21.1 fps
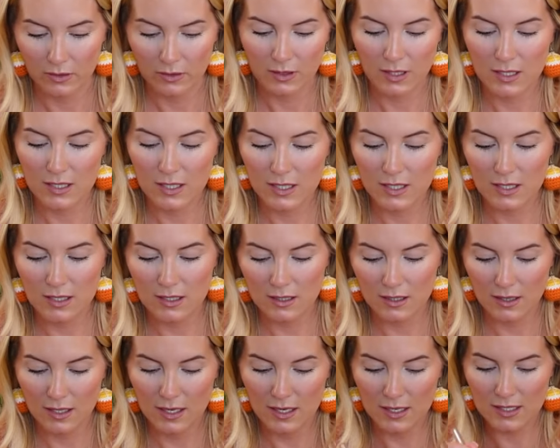This is
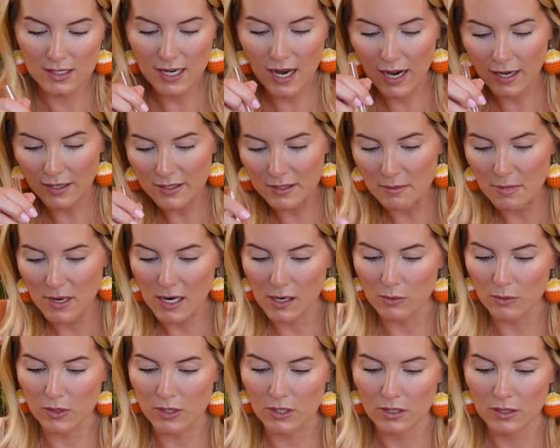the exact
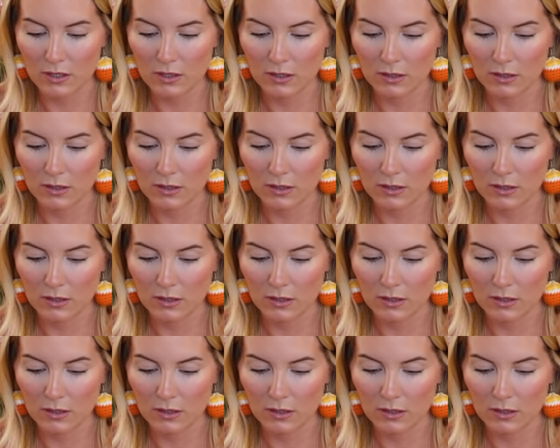amount.